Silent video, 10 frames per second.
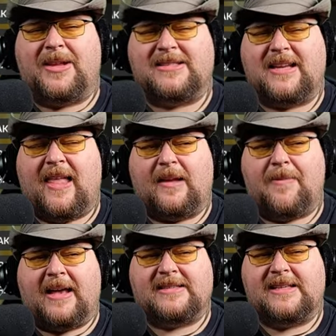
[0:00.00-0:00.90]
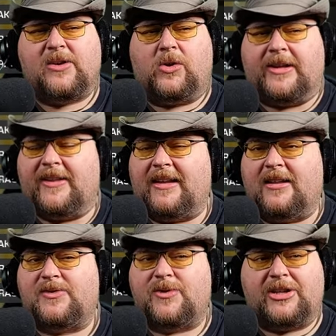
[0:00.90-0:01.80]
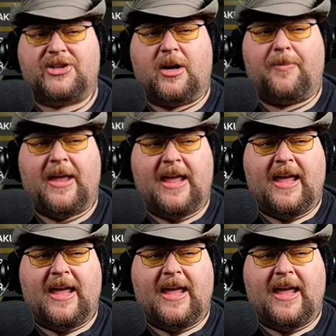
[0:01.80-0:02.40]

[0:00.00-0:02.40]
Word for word: Plus, I like Max-D Gold. I think it looks really sharp.